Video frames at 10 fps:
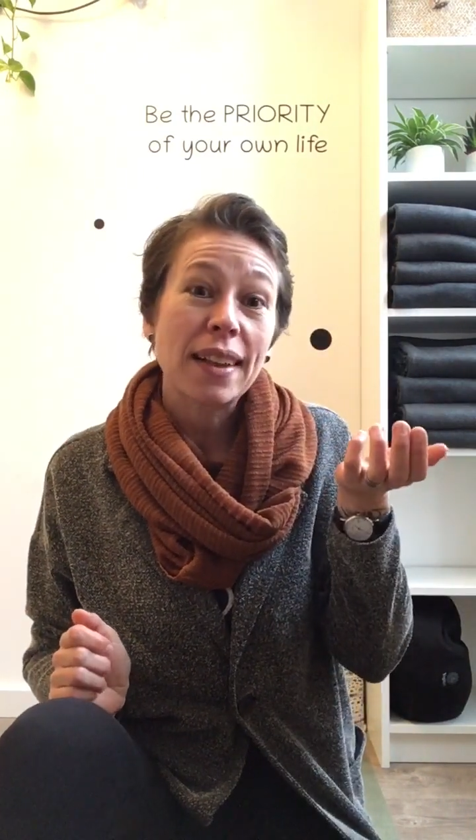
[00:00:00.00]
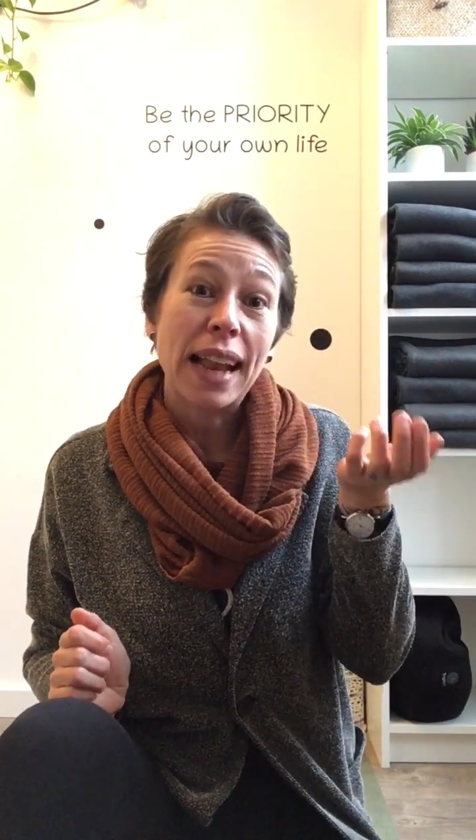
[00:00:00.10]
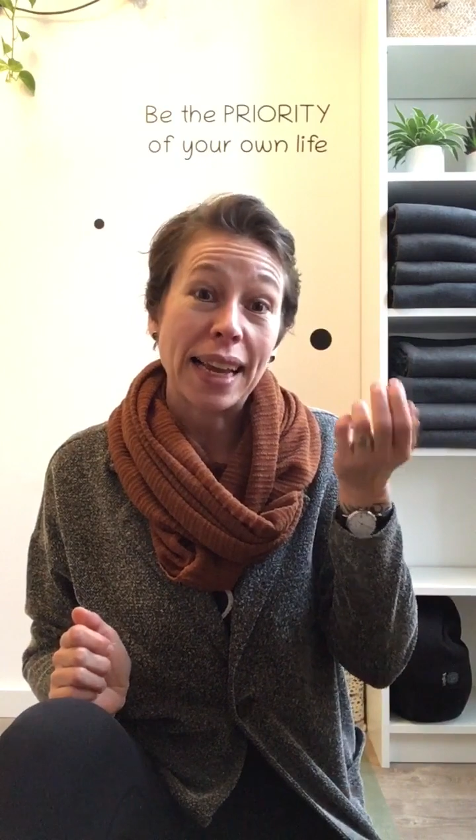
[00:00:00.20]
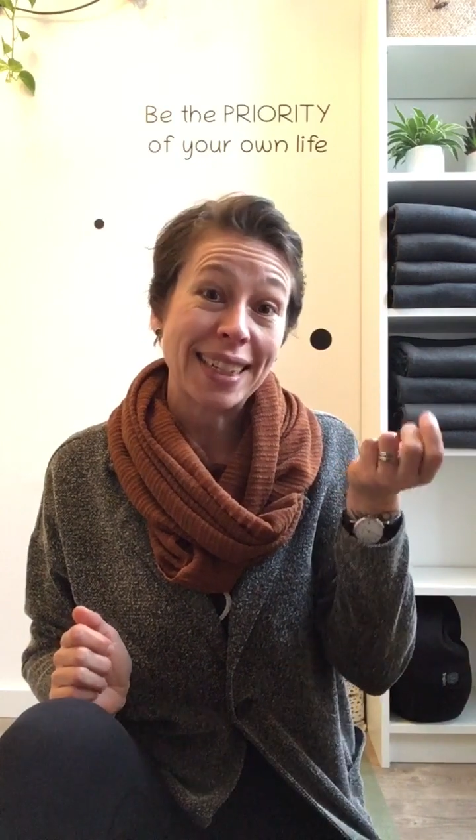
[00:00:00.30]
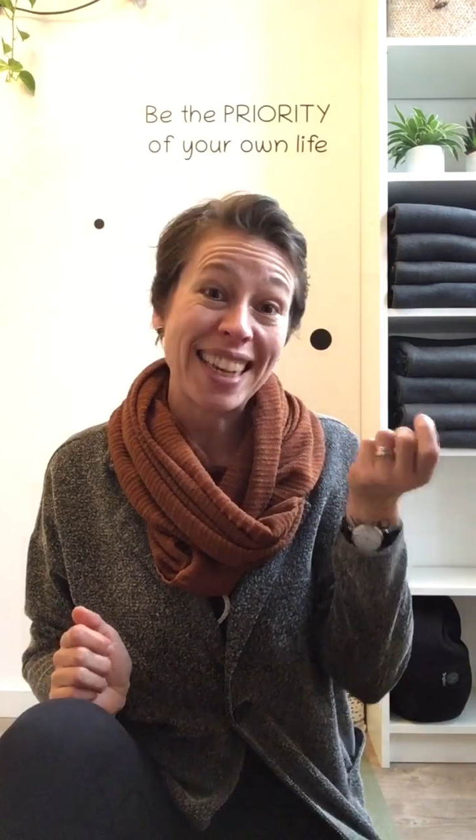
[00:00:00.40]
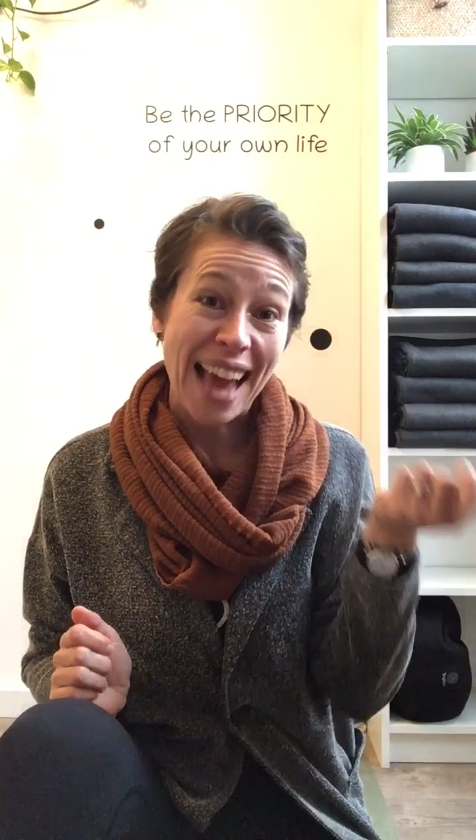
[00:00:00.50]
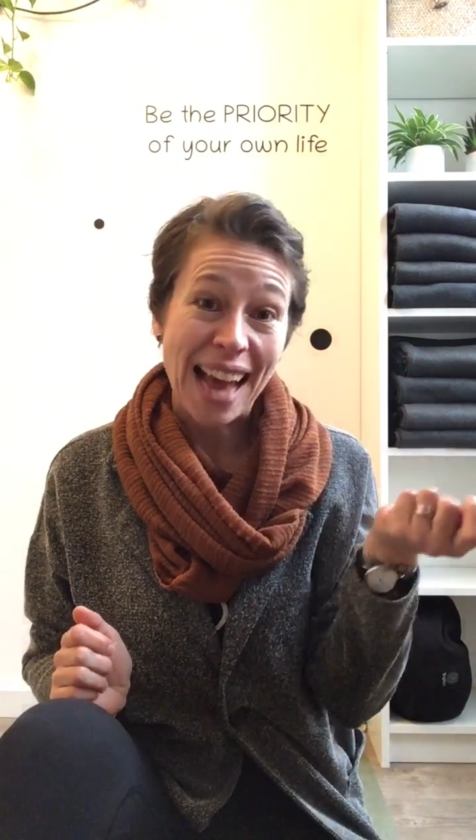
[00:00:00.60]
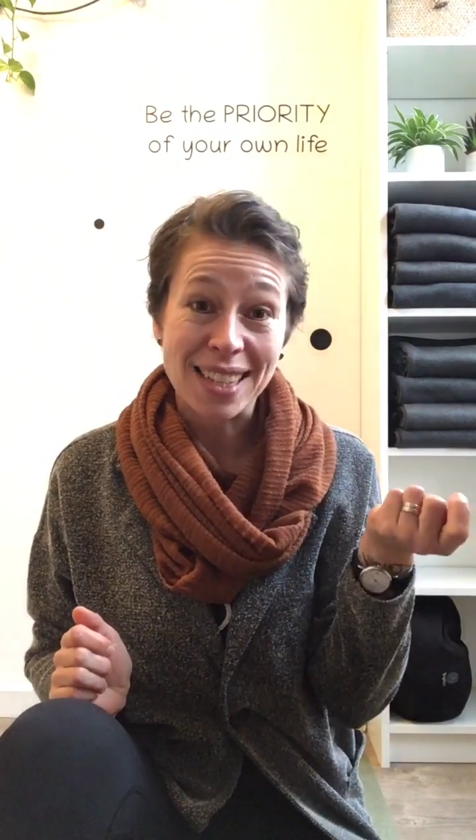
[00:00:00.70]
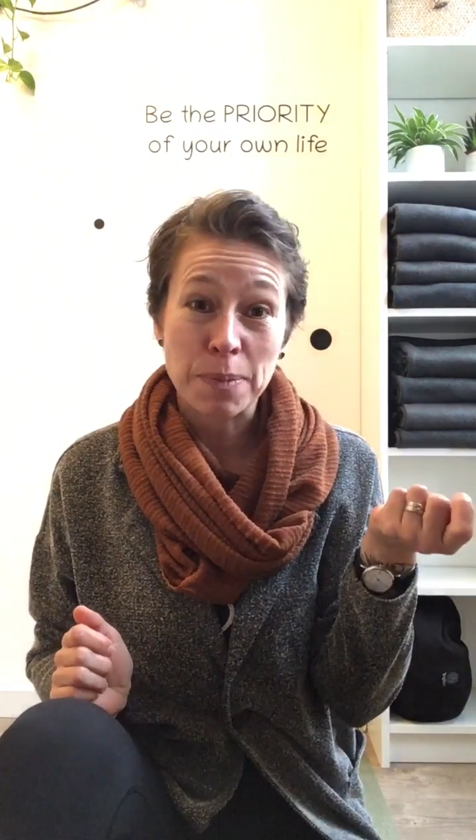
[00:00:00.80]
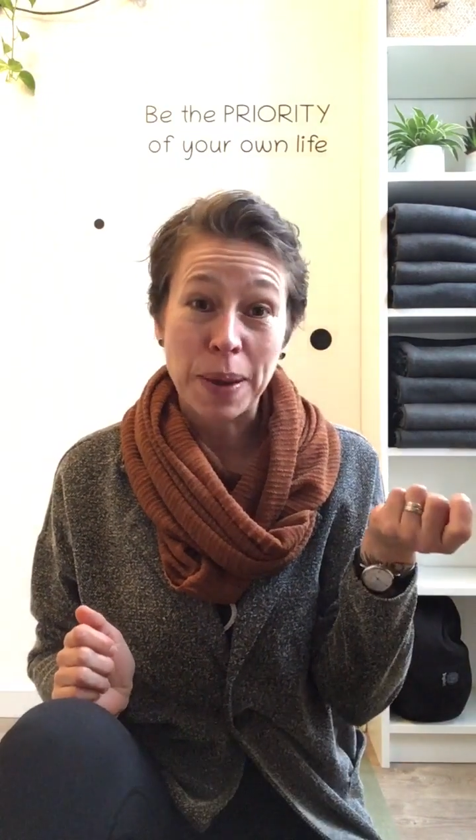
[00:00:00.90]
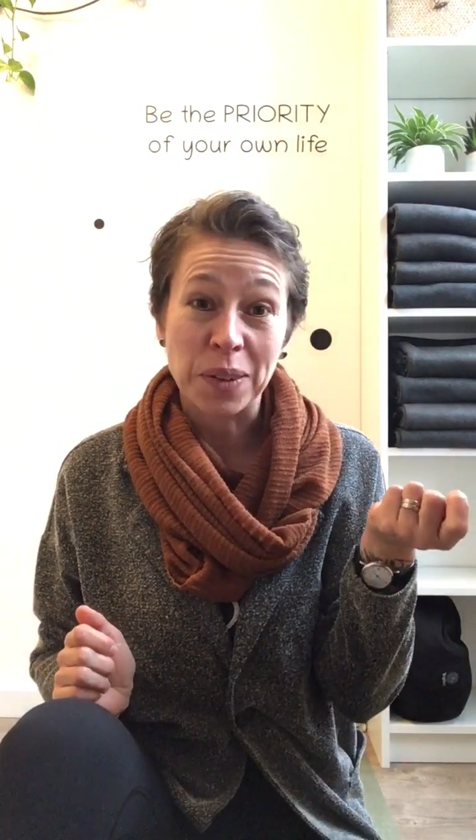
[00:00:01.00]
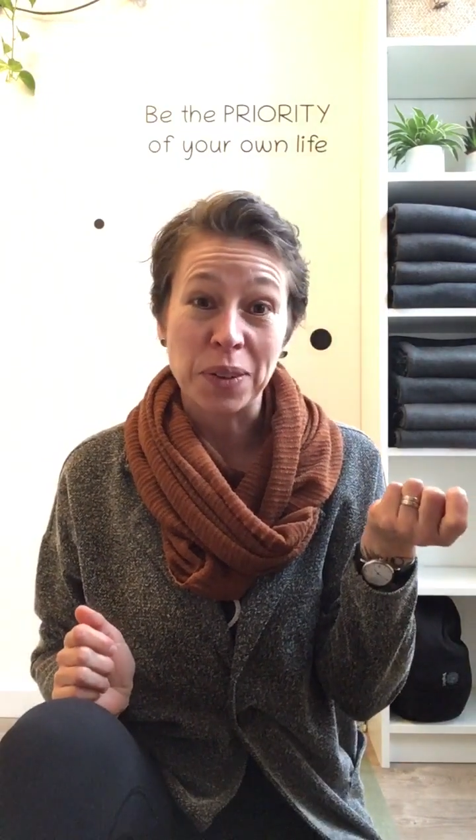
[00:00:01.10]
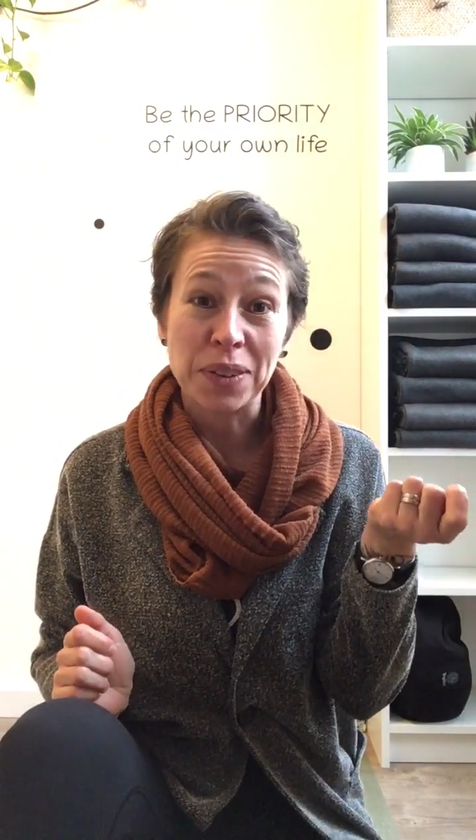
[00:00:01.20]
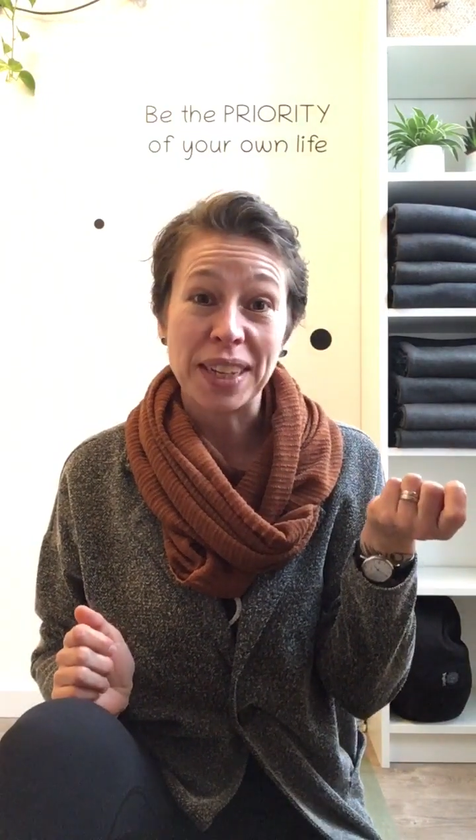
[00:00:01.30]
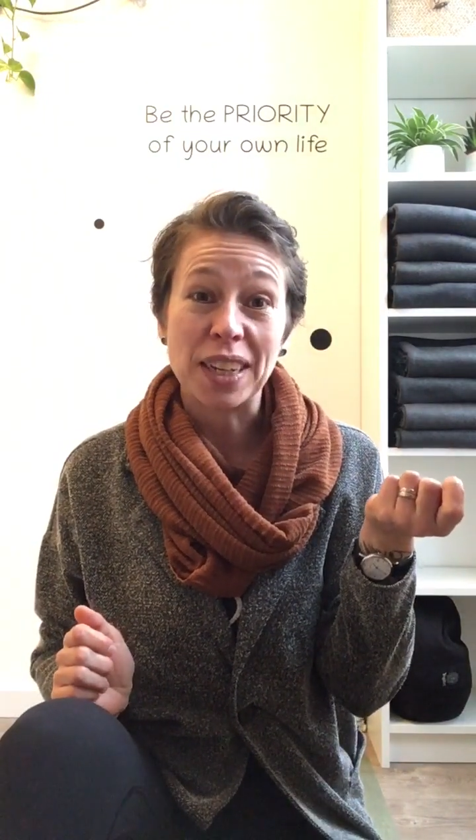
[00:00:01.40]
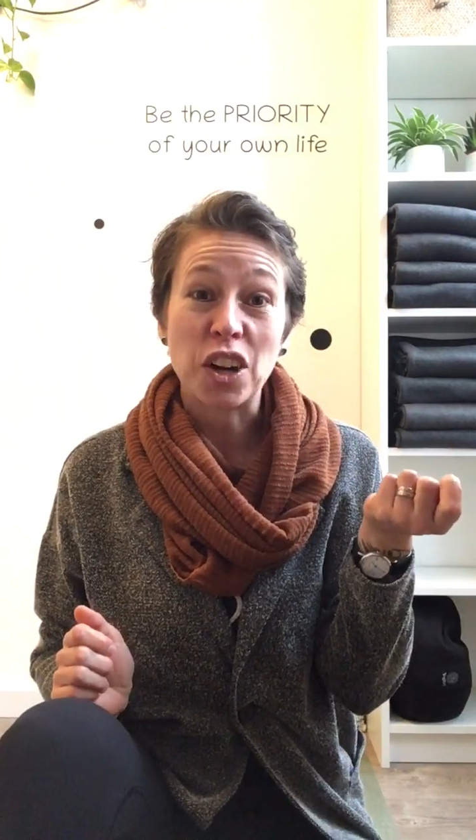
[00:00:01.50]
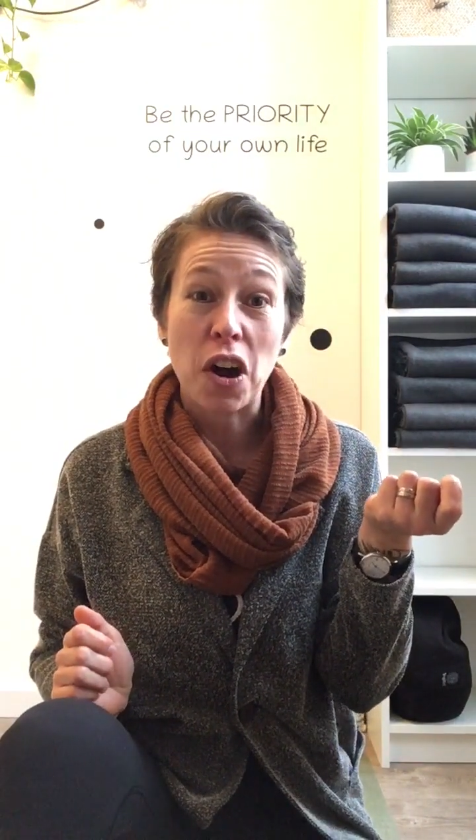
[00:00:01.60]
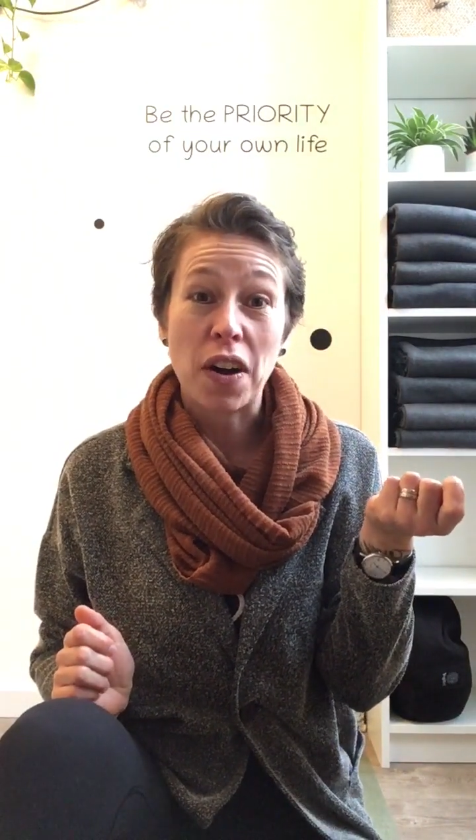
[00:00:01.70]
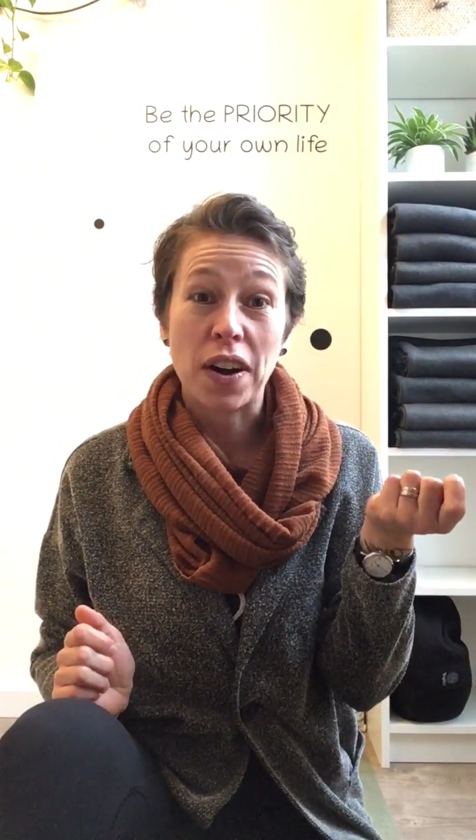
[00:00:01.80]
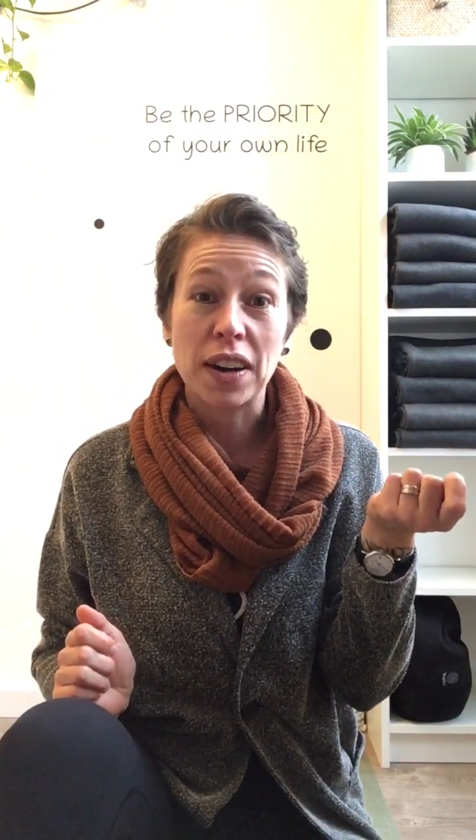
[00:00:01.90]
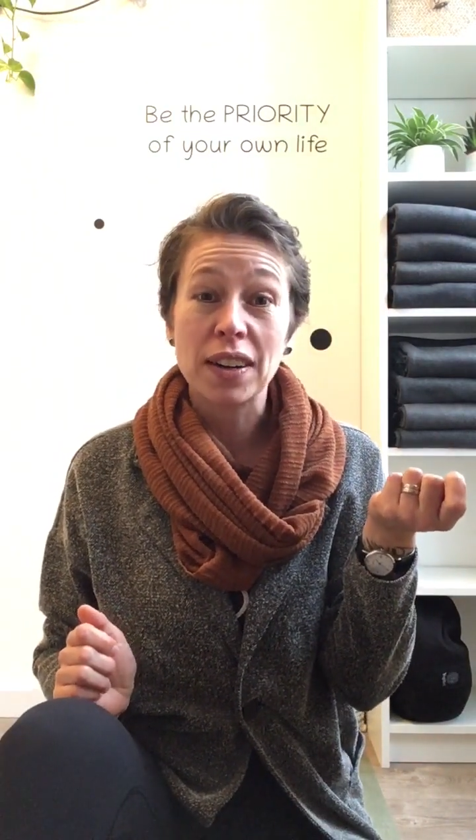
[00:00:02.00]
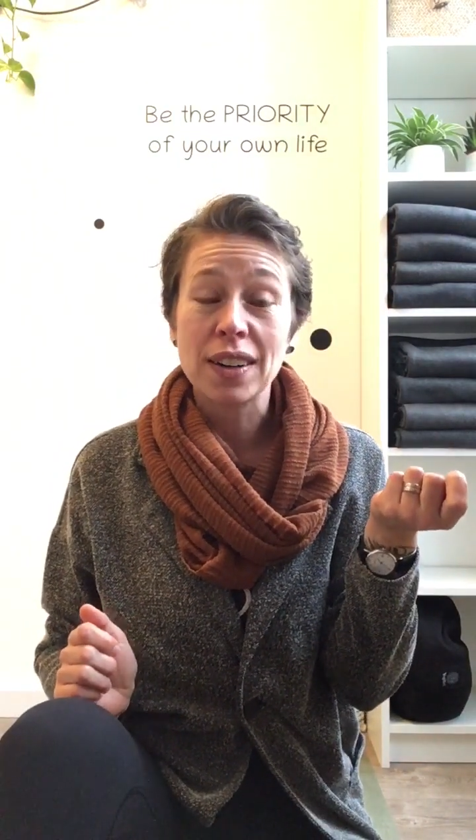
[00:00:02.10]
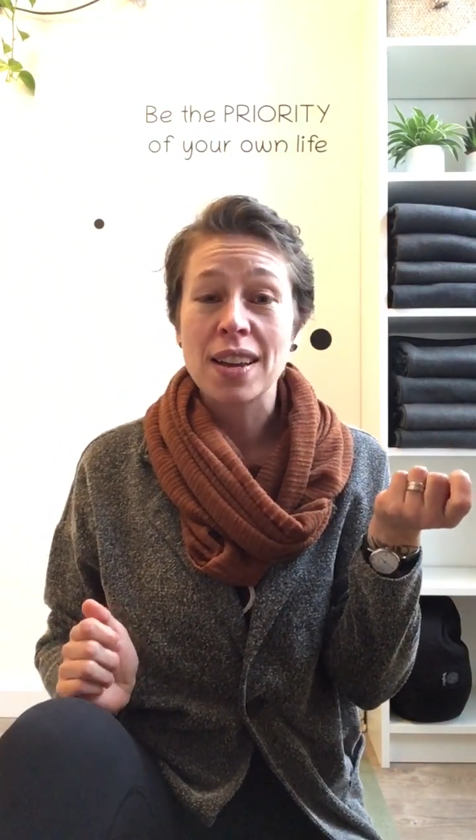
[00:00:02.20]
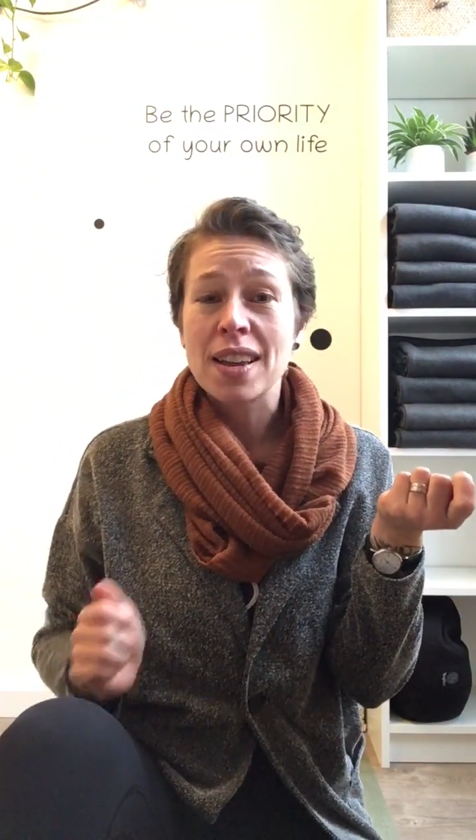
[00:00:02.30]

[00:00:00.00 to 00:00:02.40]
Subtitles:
like the gas pedal in a car,